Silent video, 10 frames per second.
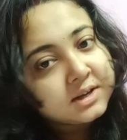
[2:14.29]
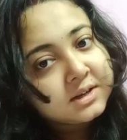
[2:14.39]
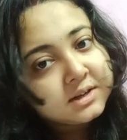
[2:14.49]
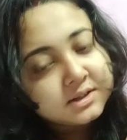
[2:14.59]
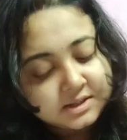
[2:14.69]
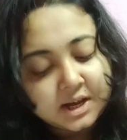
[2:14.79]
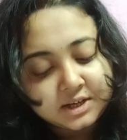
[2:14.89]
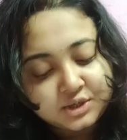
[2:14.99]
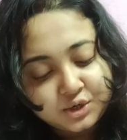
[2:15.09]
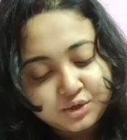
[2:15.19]

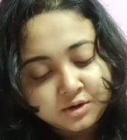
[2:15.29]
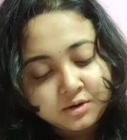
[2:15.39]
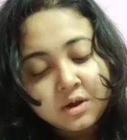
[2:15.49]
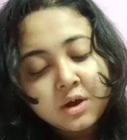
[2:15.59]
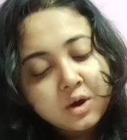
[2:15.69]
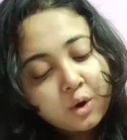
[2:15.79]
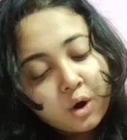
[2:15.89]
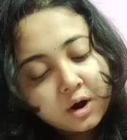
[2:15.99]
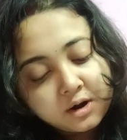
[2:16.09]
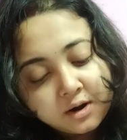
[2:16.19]
digestion. Or
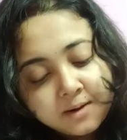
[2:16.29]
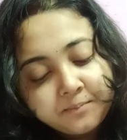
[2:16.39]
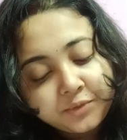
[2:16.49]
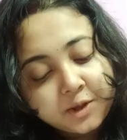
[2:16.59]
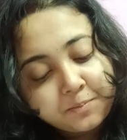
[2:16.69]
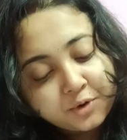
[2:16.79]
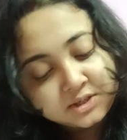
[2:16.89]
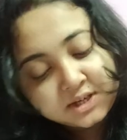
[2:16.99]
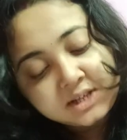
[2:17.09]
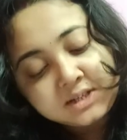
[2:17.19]
the
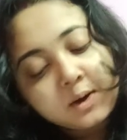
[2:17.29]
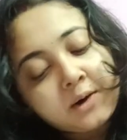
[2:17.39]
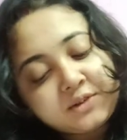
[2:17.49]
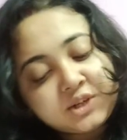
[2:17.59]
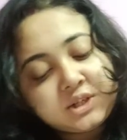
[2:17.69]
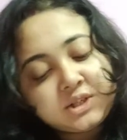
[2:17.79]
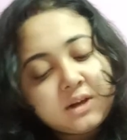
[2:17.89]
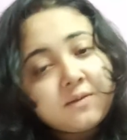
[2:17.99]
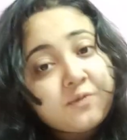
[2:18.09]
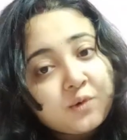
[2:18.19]
process of changing
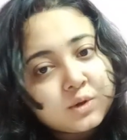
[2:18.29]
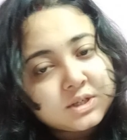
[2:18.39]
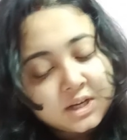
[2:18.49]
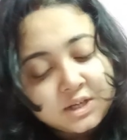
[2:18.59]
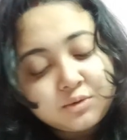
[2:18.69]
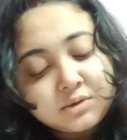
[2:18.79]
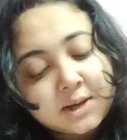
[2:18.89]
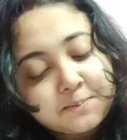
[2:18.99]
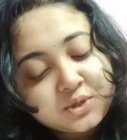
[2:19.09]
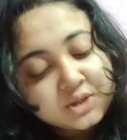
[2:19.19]
food into
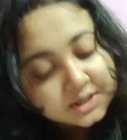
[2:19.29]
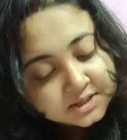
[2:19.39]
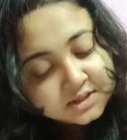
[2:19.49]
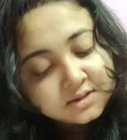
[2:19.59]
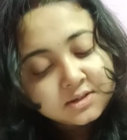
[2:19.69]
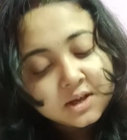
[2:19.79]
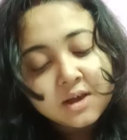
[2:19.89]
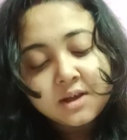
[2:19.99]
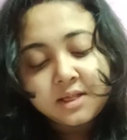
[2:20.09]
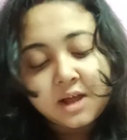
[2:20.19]
substances
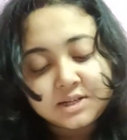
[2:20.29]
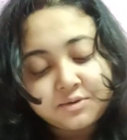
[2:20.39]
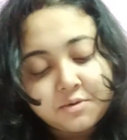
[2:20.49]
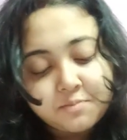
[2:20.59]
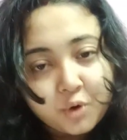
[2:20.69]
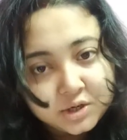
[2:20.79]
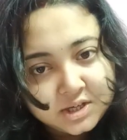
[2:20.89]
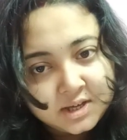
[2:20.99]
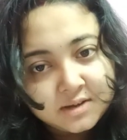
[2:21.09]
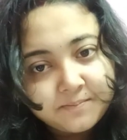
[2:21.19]
that our
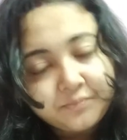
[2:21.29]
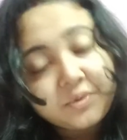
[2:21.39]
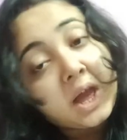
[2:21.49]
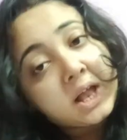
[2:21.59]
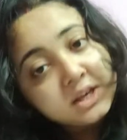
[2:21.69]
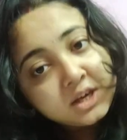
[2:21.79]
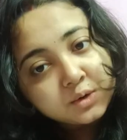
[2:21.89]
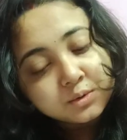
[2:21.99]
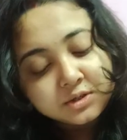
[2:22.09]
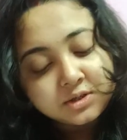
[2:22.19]
body can
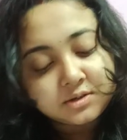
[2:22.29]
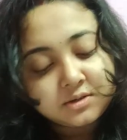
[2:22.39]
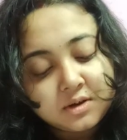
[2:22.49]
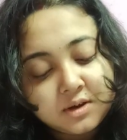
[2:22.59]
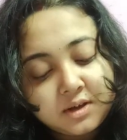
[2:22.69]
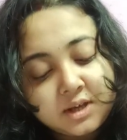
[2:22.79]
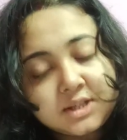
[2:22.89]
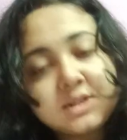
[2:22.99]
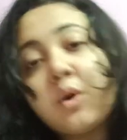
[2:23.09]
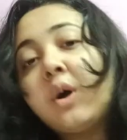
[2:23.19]
use is
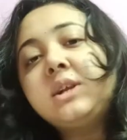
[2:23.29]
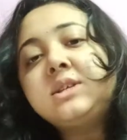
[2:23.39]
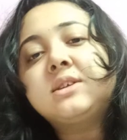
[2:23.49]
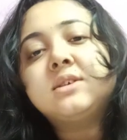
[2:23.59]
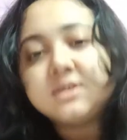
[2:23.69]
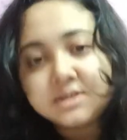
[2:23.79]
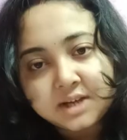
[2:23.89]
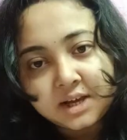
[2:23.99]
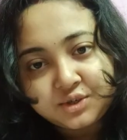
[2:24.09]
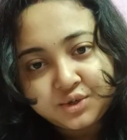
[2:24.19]
called
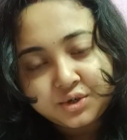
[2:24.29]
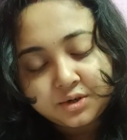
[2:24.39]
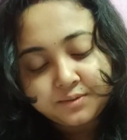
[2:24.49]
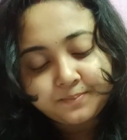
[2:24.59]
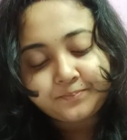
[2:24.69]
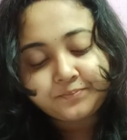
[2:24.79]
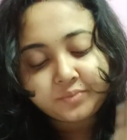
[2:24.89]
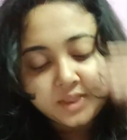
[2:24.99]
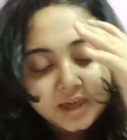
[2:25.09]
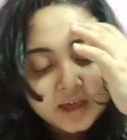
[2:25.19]
digestion.
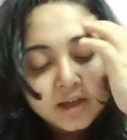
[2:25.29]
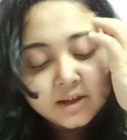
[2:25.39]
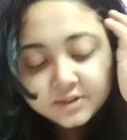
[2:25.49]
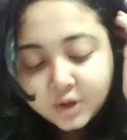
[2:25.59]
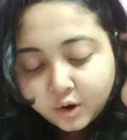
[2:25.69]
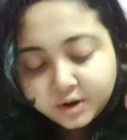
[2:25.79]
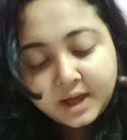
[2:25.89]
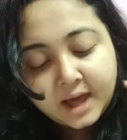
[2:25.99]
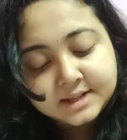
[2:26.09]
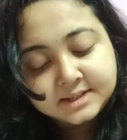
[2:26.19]
The
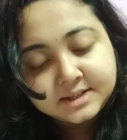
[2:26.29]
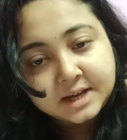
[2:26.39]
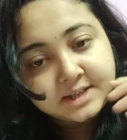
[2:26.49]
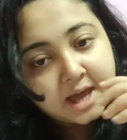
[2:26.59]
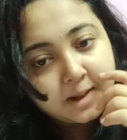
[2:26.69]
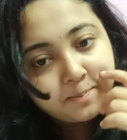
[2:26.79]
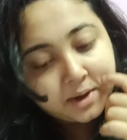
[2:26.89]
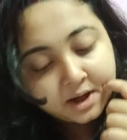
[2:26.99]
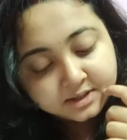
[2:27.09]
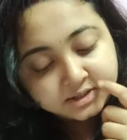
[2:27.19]
organs that help
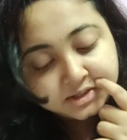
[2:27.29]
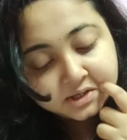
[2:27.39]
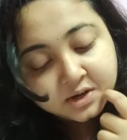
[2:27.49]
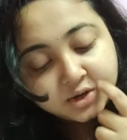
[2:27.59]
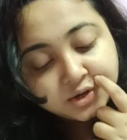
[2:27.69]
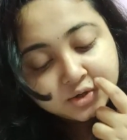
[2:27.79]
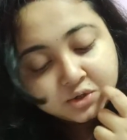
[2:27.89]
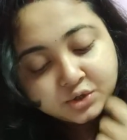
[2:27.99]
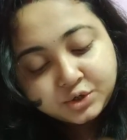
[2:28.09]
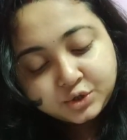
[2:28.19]
us
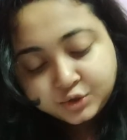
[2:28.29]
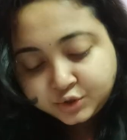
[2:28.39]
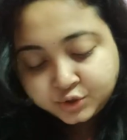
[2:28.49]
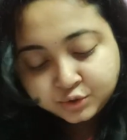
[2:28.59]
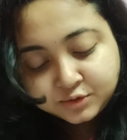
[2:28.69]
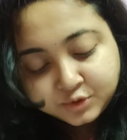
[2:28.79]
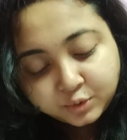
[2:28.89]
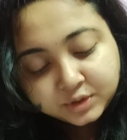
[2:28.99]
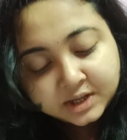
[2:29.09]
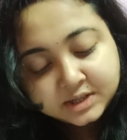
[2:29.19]
to do
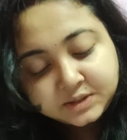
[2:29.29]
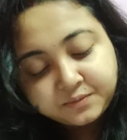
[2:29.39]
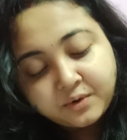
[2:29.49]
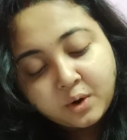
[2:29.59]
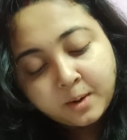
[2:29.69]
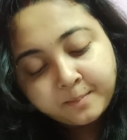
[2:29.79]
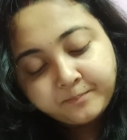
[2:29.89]
this form